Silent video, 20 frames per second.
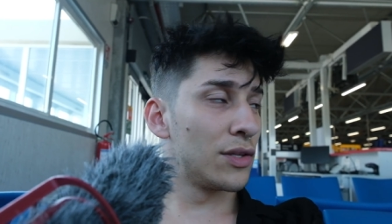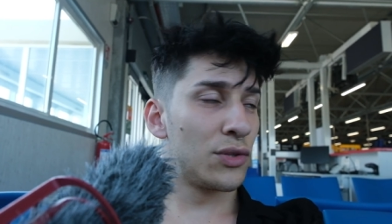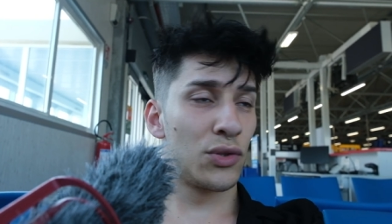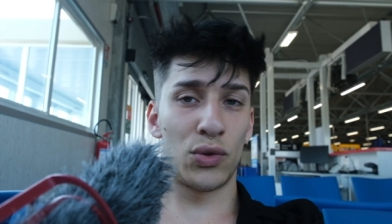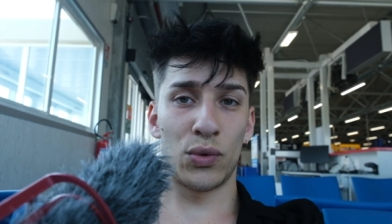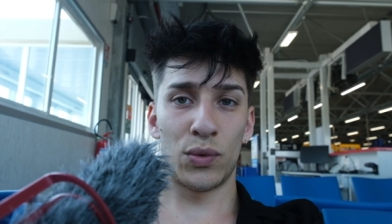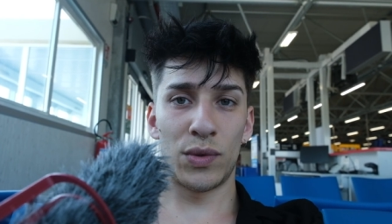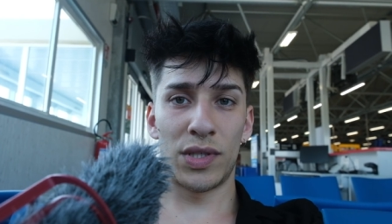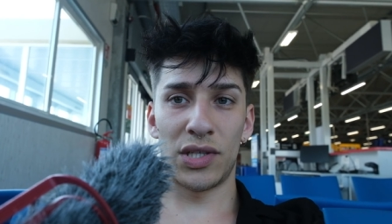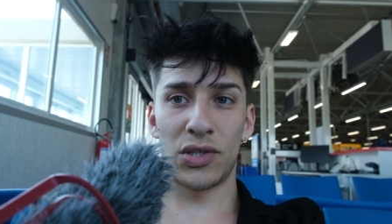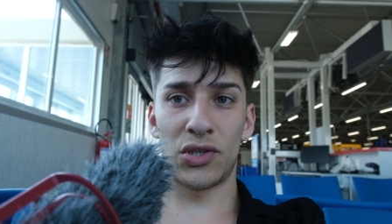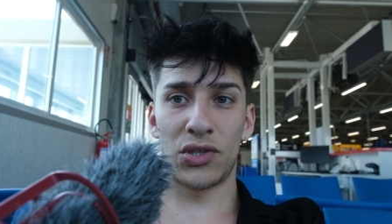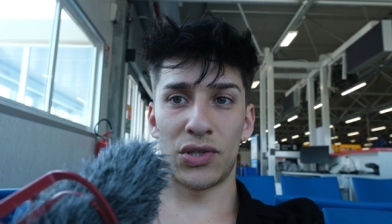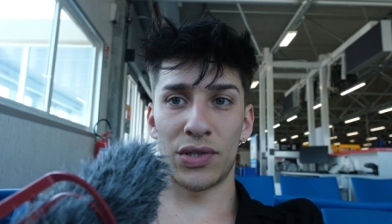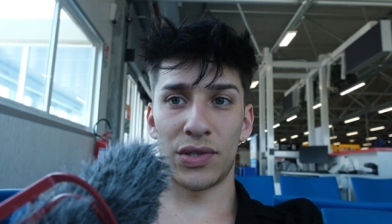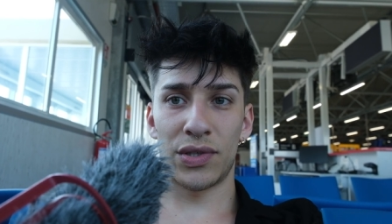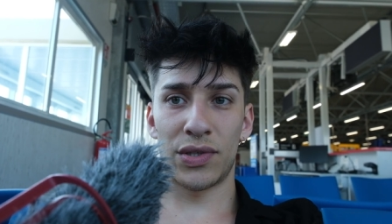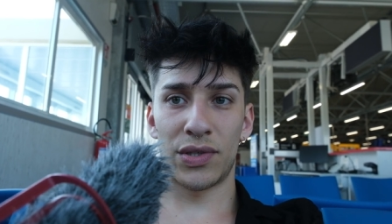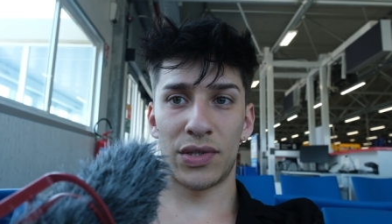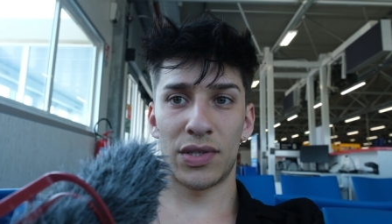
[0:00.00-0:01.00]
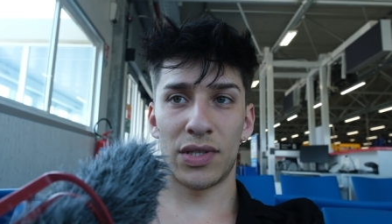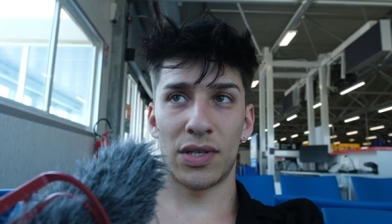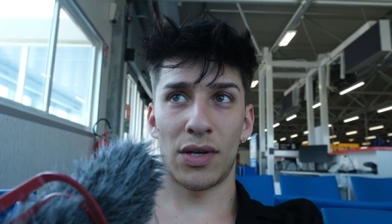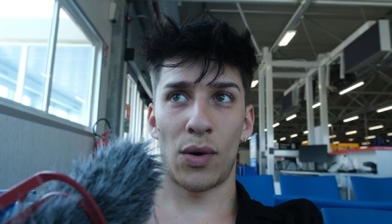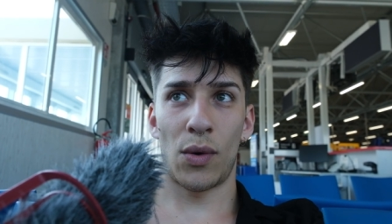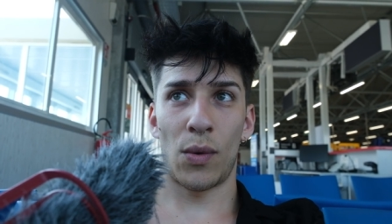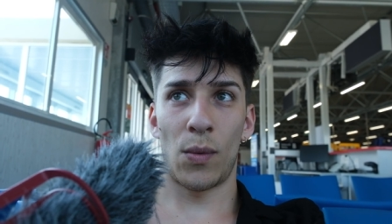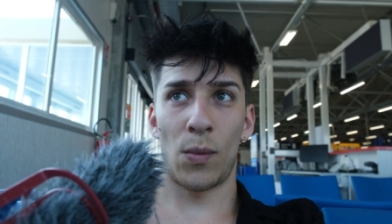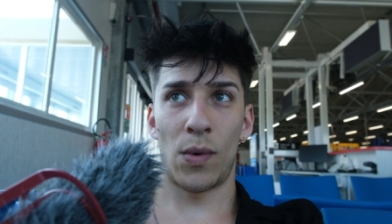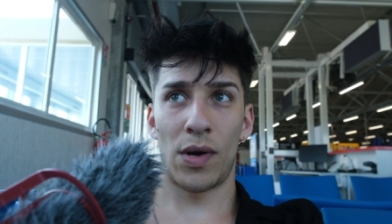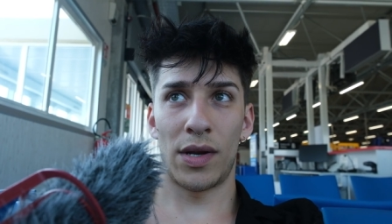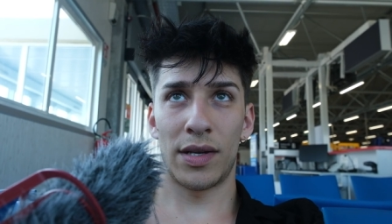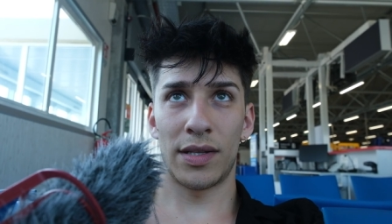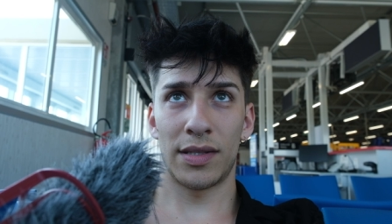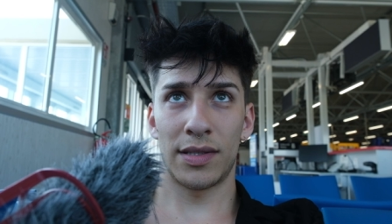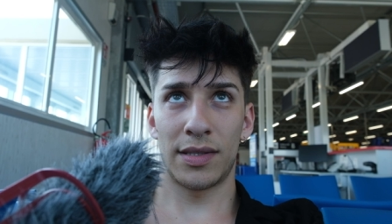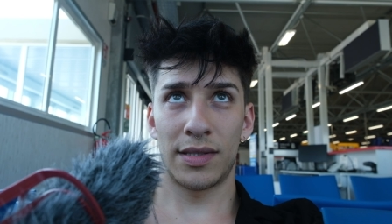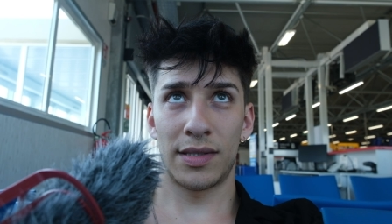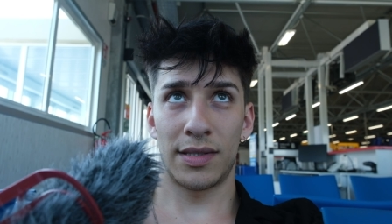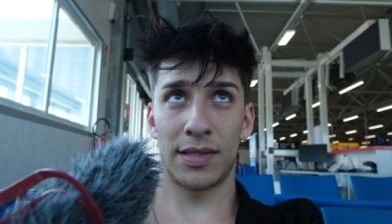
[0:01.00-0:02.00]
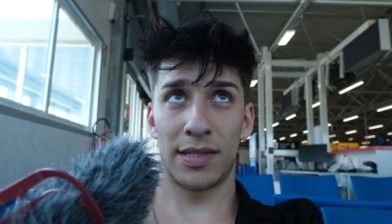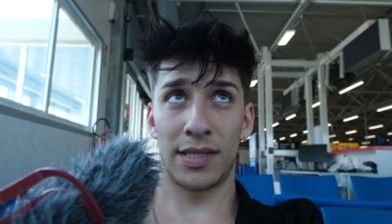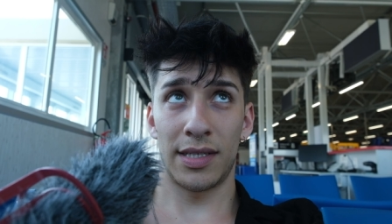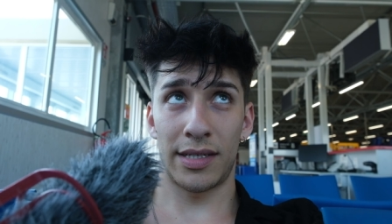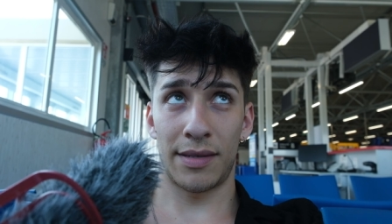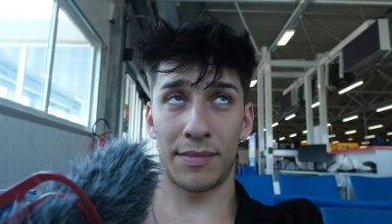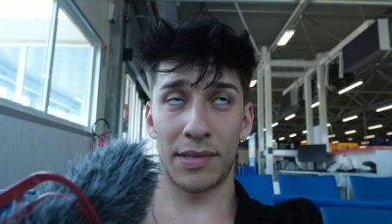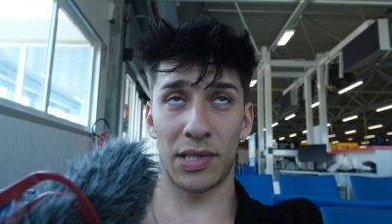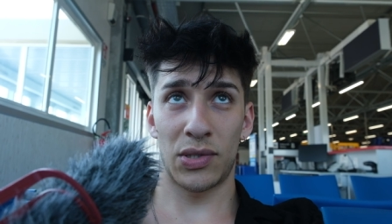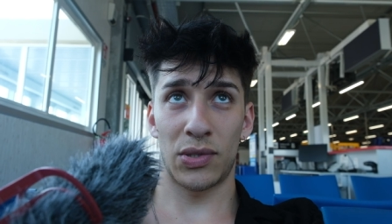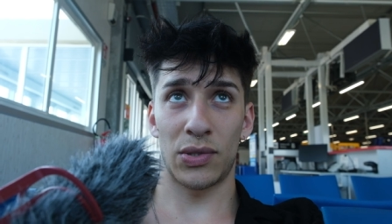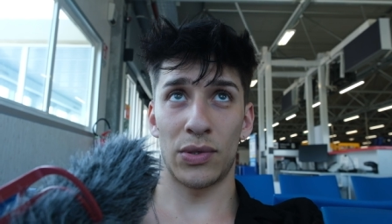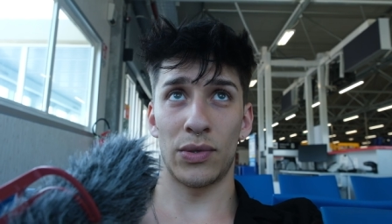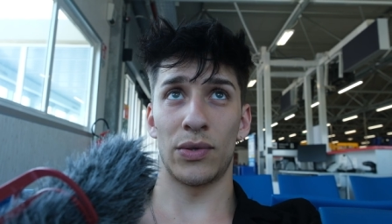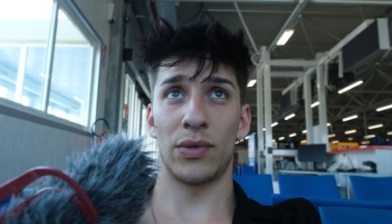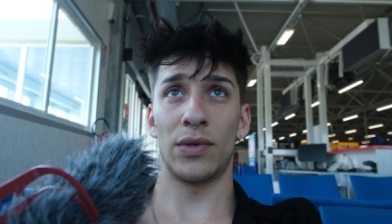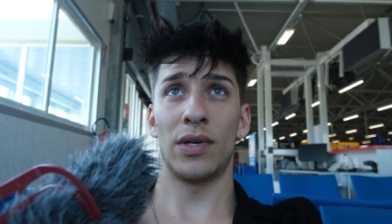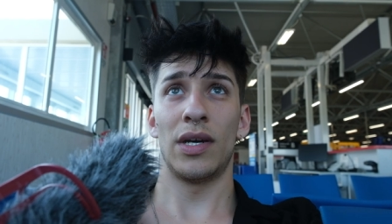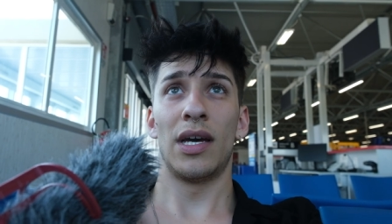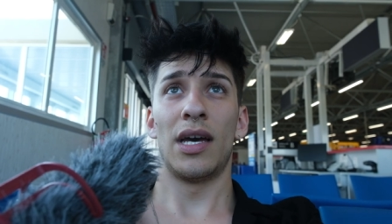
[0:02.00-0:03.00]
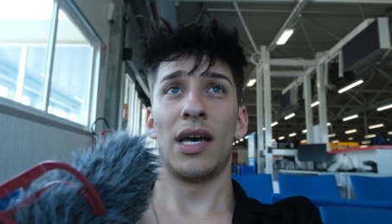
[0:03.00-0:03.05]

2 dishes, 1 tiramisu